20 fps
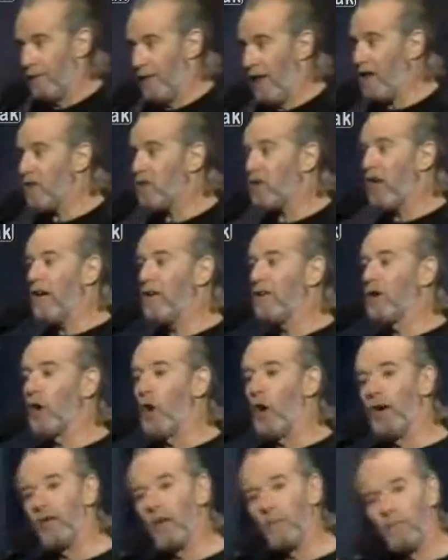They say they're
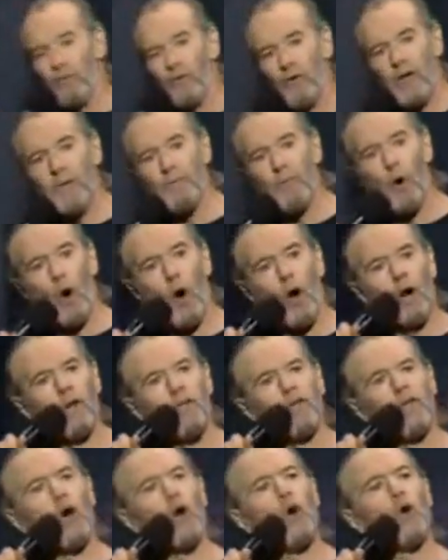going to pre-board
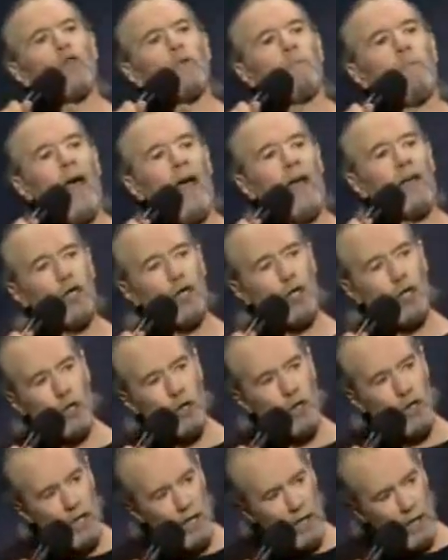those
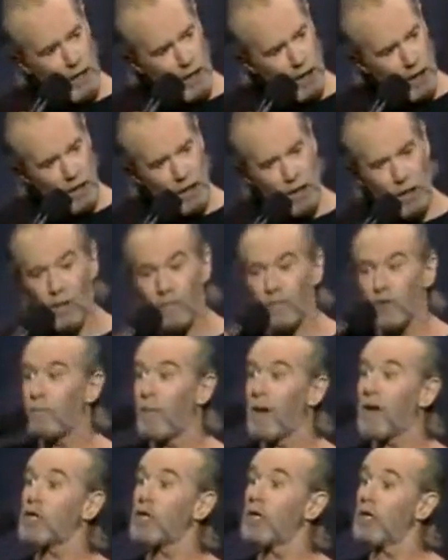passengers in need of
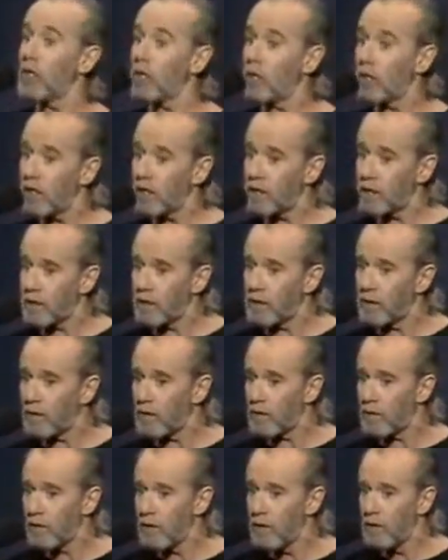special
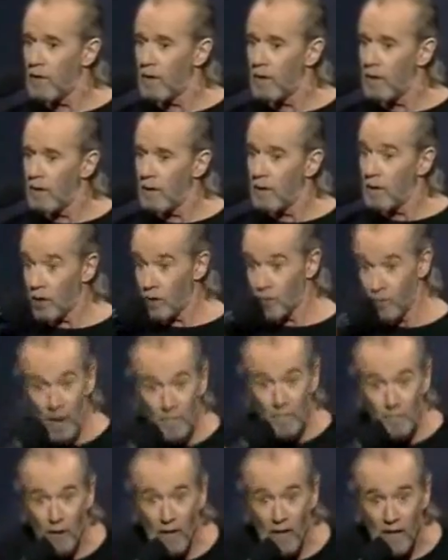assistance.
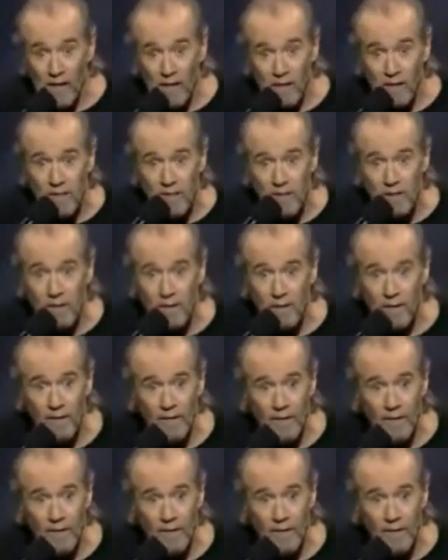Cripples!